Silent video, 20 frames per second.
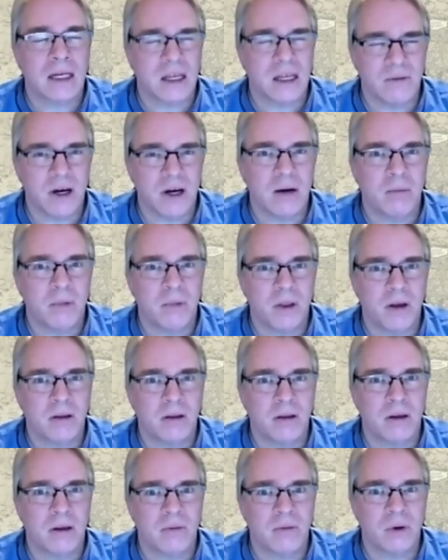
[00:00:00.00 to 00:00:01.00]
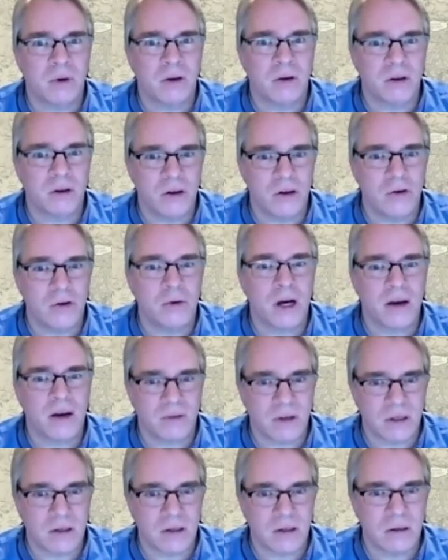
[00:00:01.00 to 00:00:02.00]
that we can't give up, that
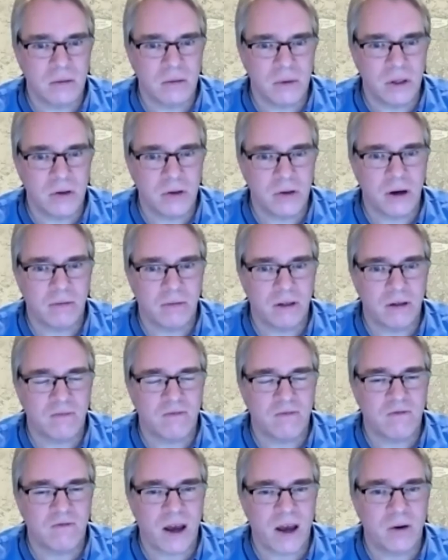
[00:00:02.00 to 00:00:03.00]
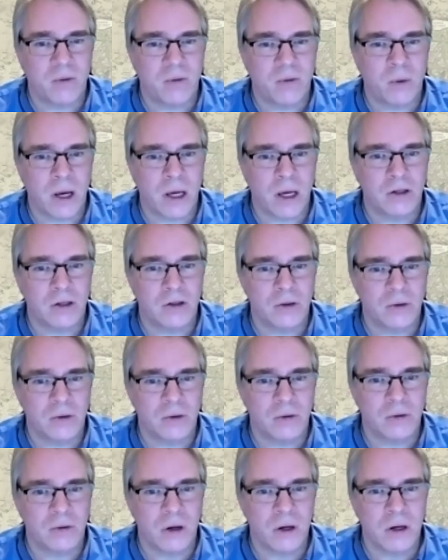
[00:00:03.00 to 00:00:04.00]
we do have to
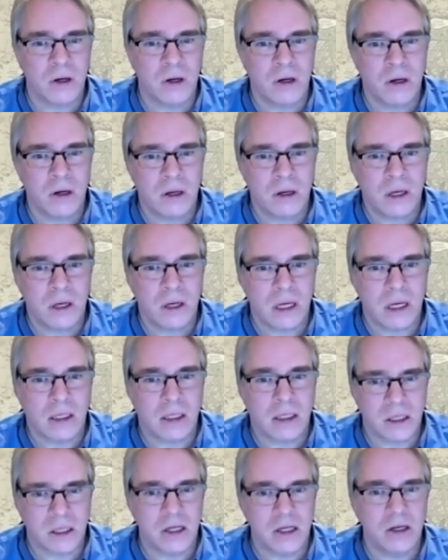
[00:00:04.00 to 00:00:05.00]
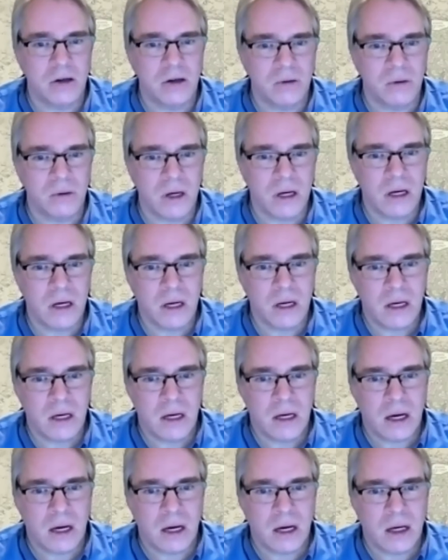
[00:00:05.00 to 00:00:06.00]
find a way to
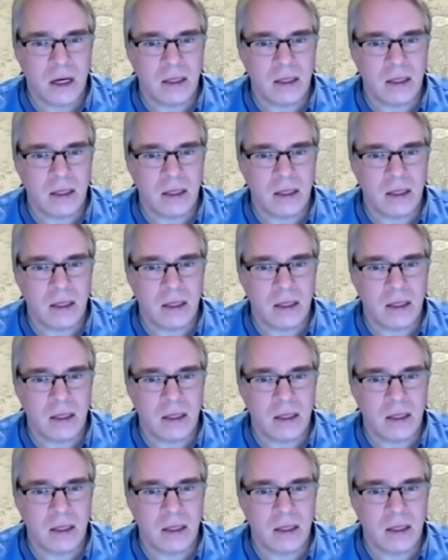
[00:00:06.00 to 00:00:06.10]
continue